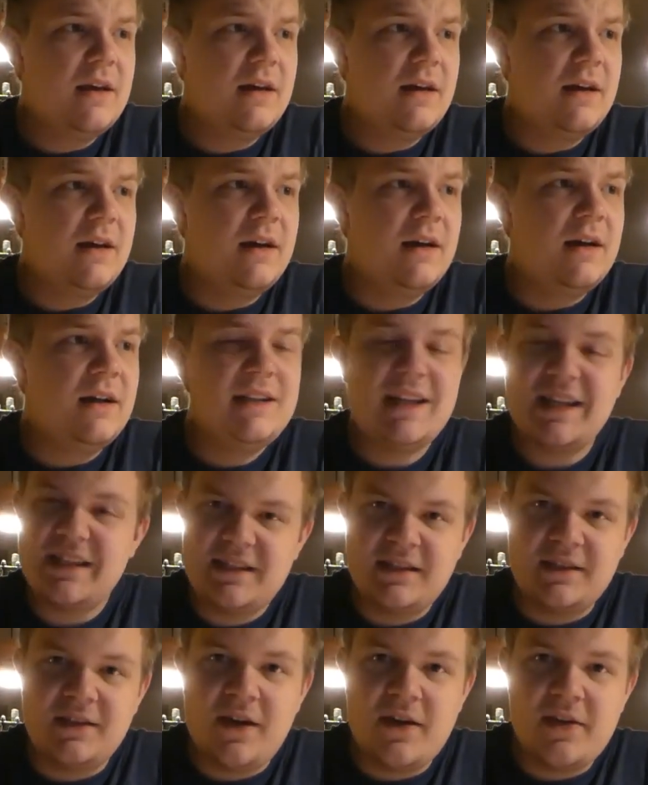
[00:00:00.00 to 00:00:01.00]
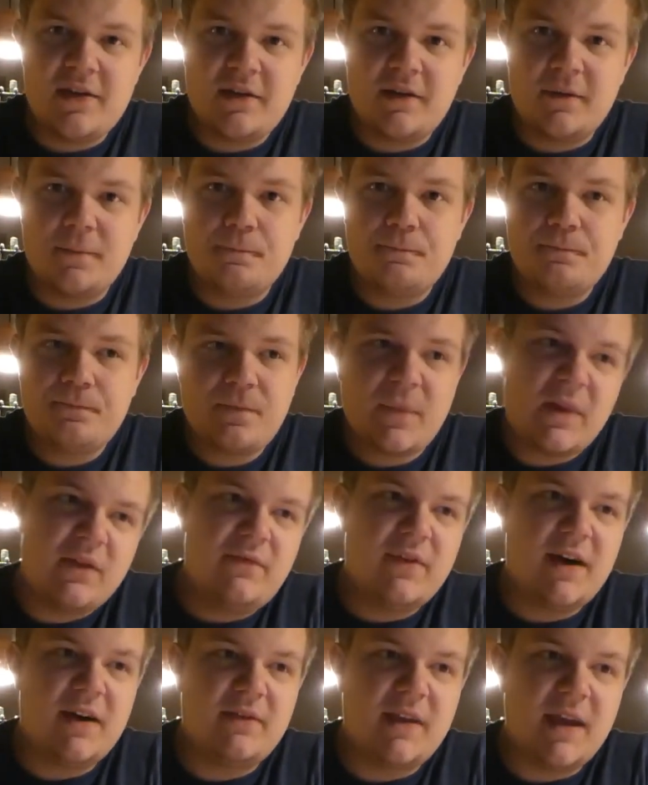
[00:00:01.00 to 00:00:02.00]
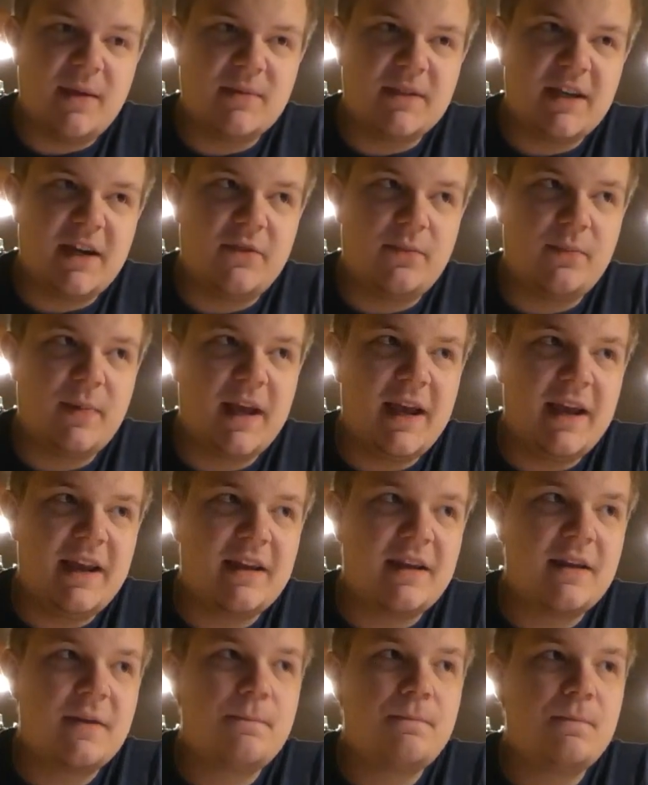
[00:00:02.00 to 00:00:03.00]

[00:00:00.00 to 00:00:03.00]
That's another 5 games I've played.